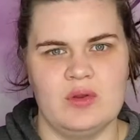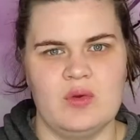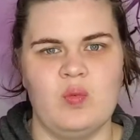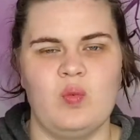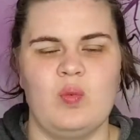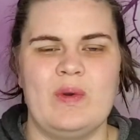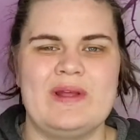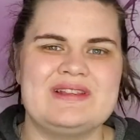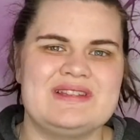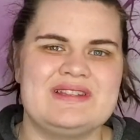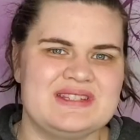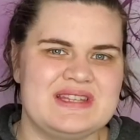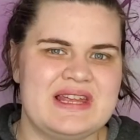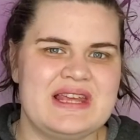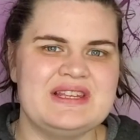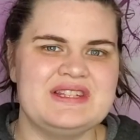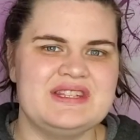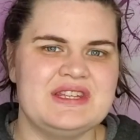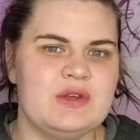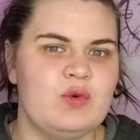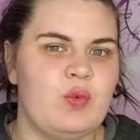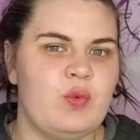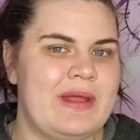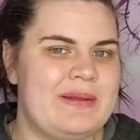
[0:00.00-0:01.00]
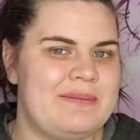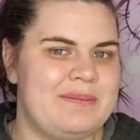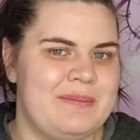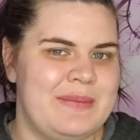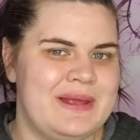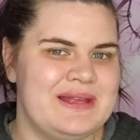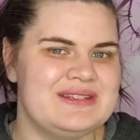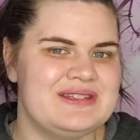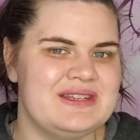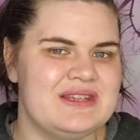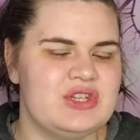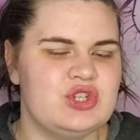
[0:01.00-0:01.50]
When Stacey went
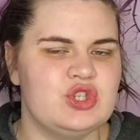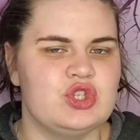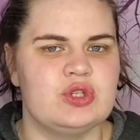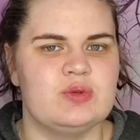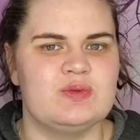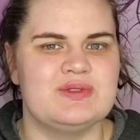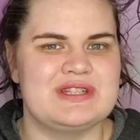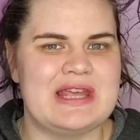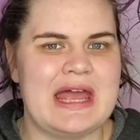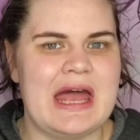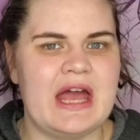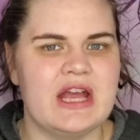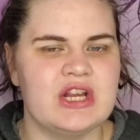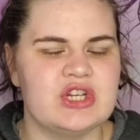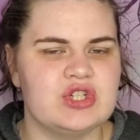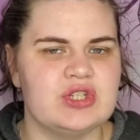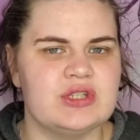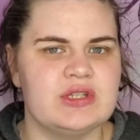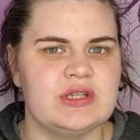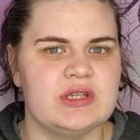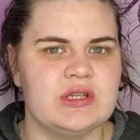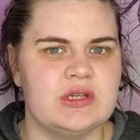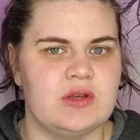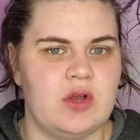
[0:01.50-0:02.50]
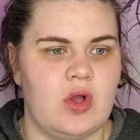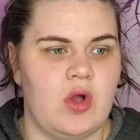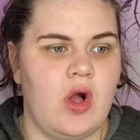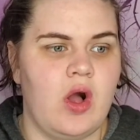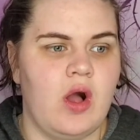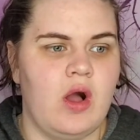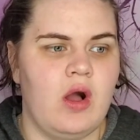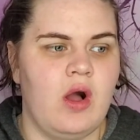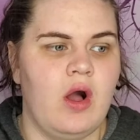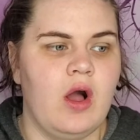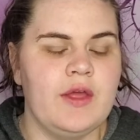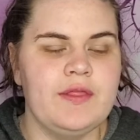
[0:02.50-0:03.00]
missing, she was actually
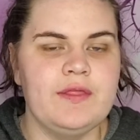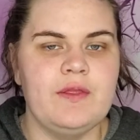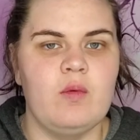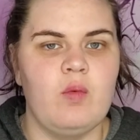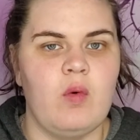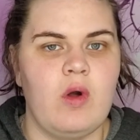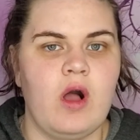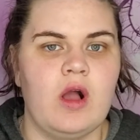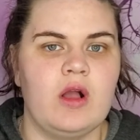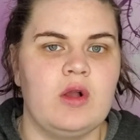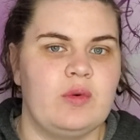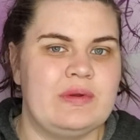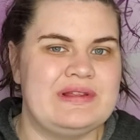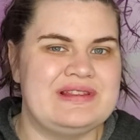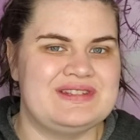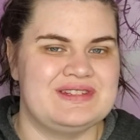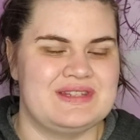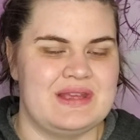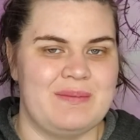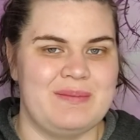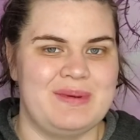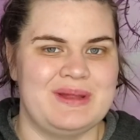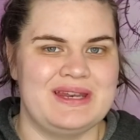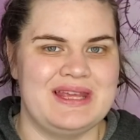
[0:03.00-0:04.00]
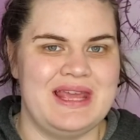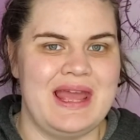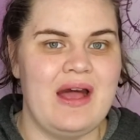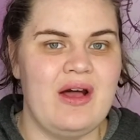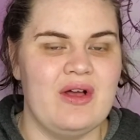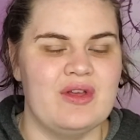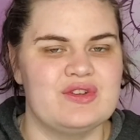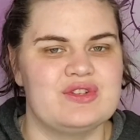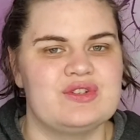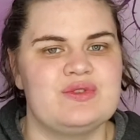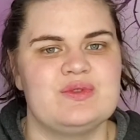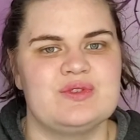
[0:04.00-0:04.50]
on the walk with somebody
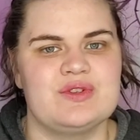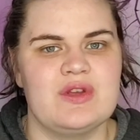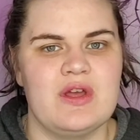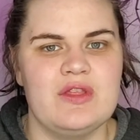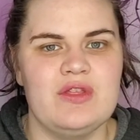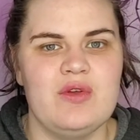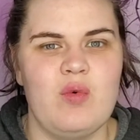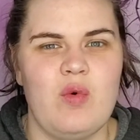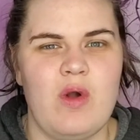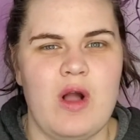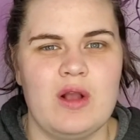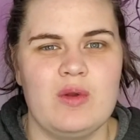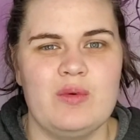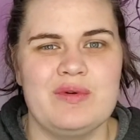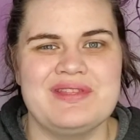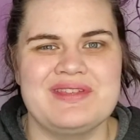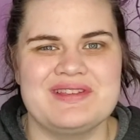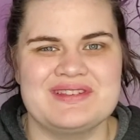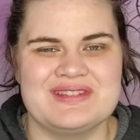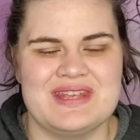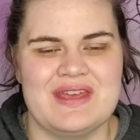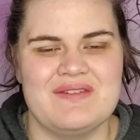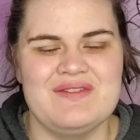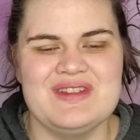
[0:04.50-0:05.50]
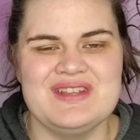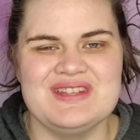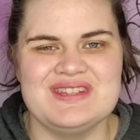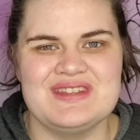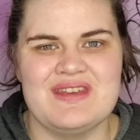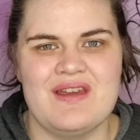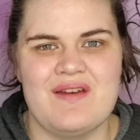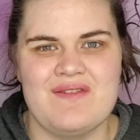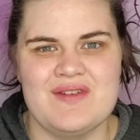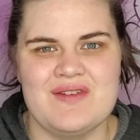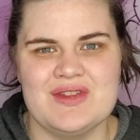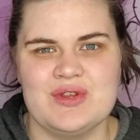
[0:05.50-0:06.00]
else. She was on the walk with a
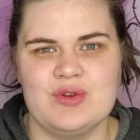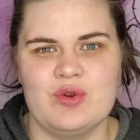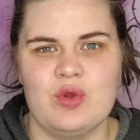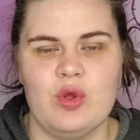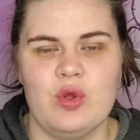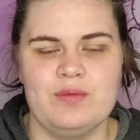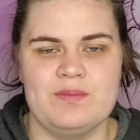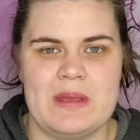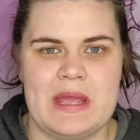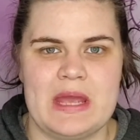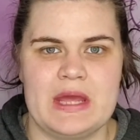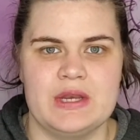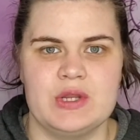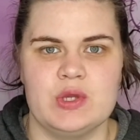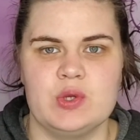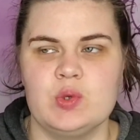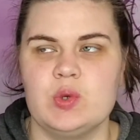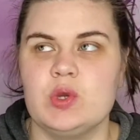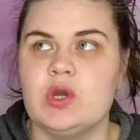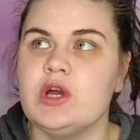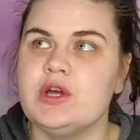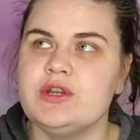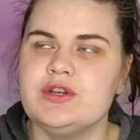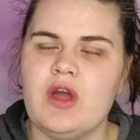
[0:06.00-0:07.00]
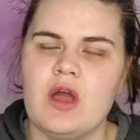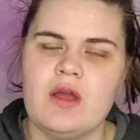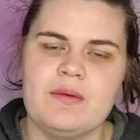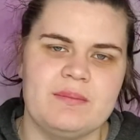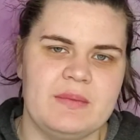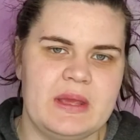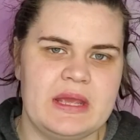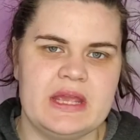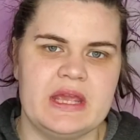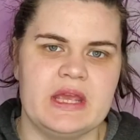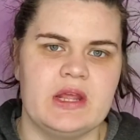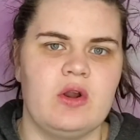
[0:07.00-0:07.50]
77-year-old man who could not
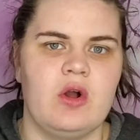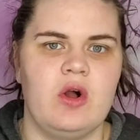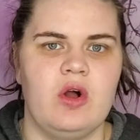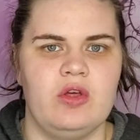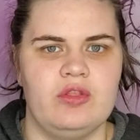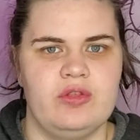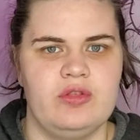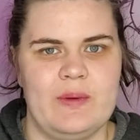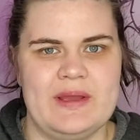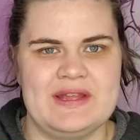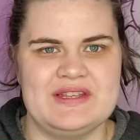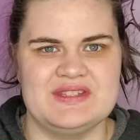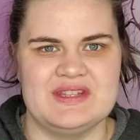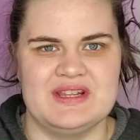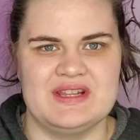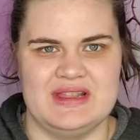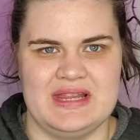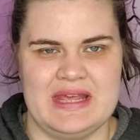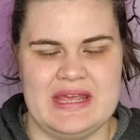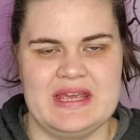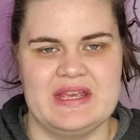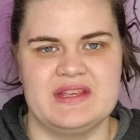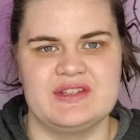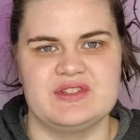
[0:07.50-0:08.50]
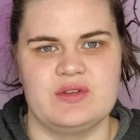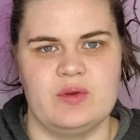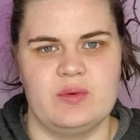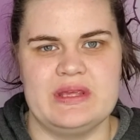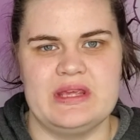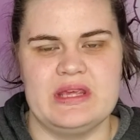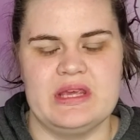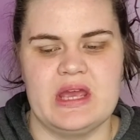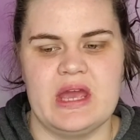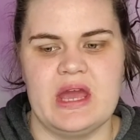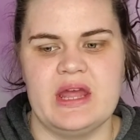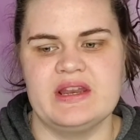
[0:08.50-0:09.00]
make it all the way to the lake, so
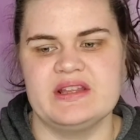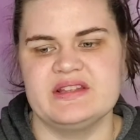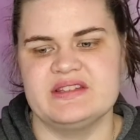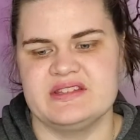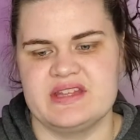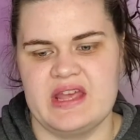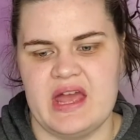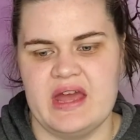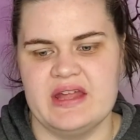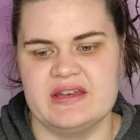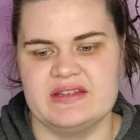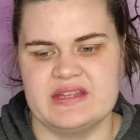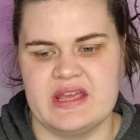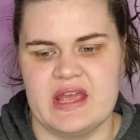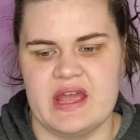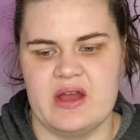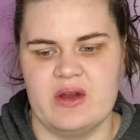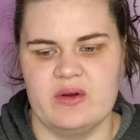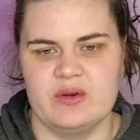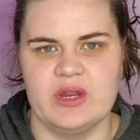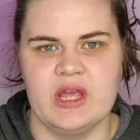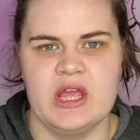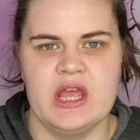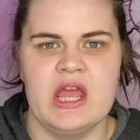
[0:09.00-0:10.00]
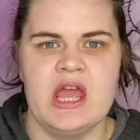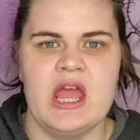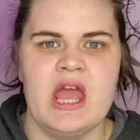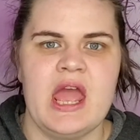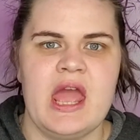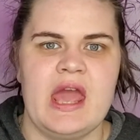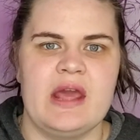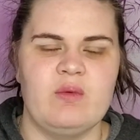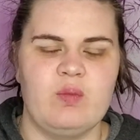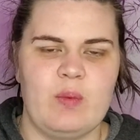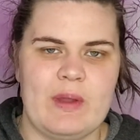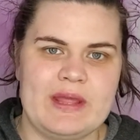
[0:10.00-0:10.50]
he kind of sat down
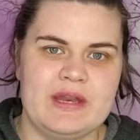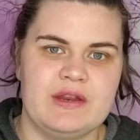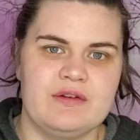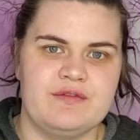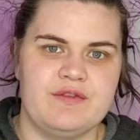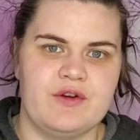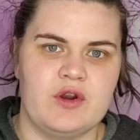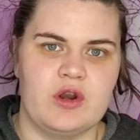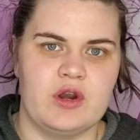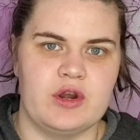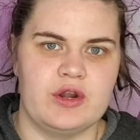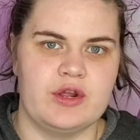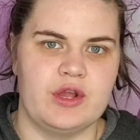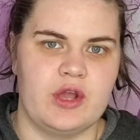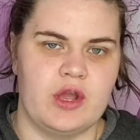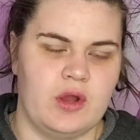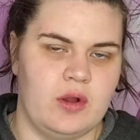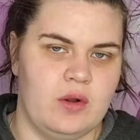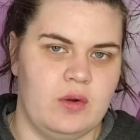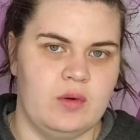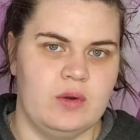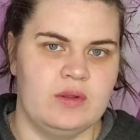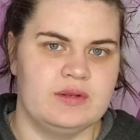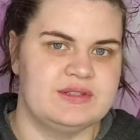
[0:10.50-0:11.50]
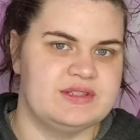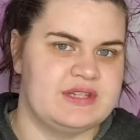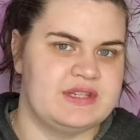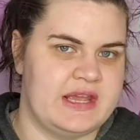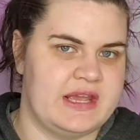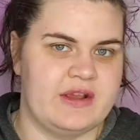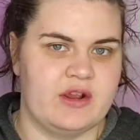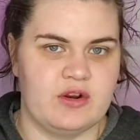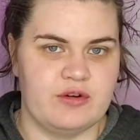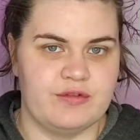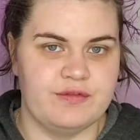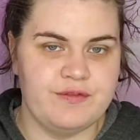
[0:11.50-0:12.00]
and waited for her to go
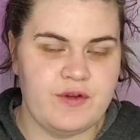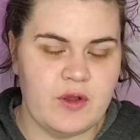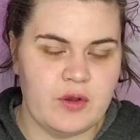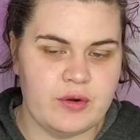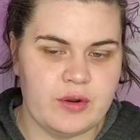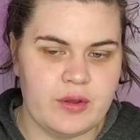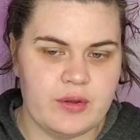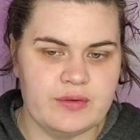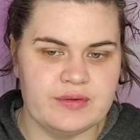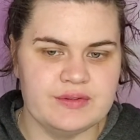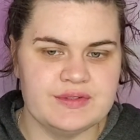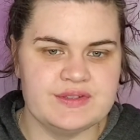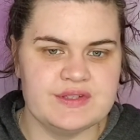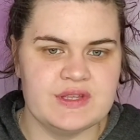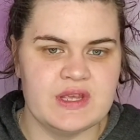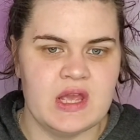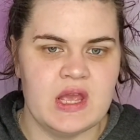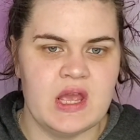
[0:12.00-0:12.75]
take her photos.